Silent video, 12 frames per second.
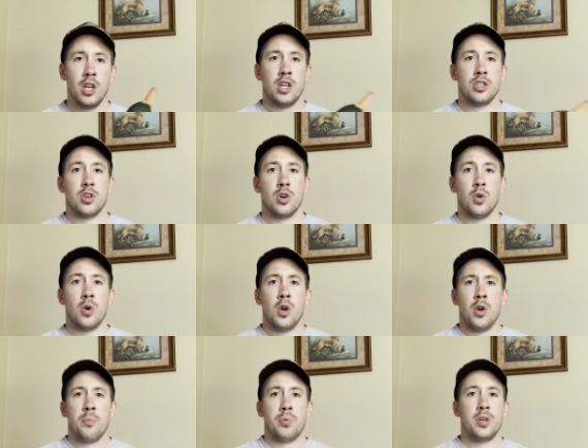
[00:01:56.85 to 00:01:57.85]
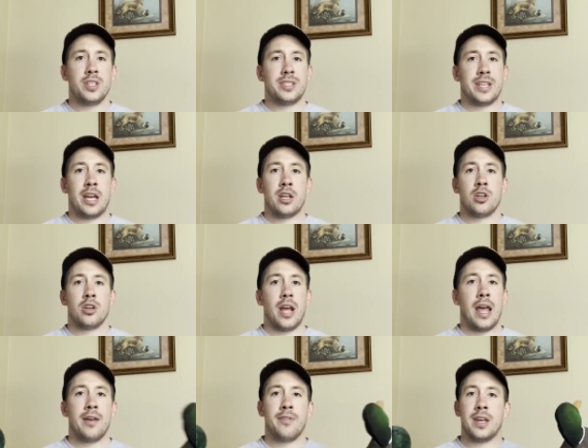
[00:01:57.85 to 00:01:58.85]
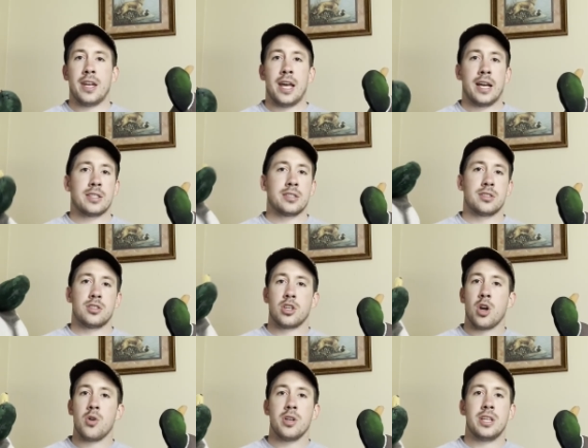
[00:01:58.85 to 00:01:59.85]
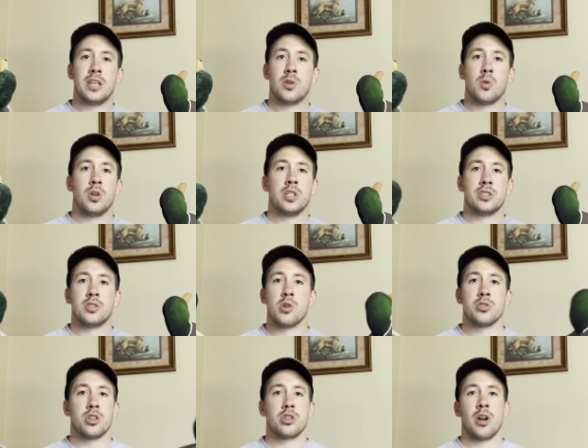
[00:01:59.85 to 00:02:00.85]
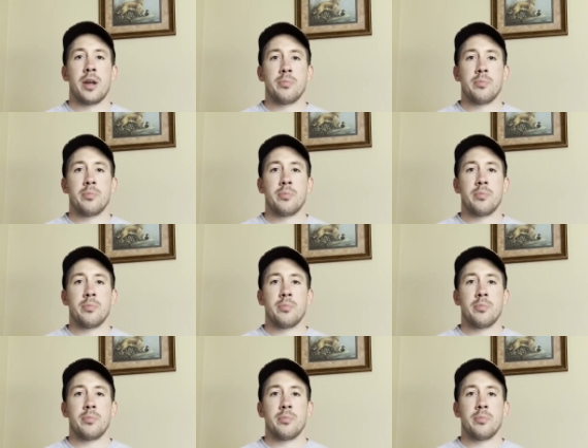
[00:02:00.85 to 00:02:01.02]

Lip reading: So pretty standard Avian X, Dakota decoys, those are great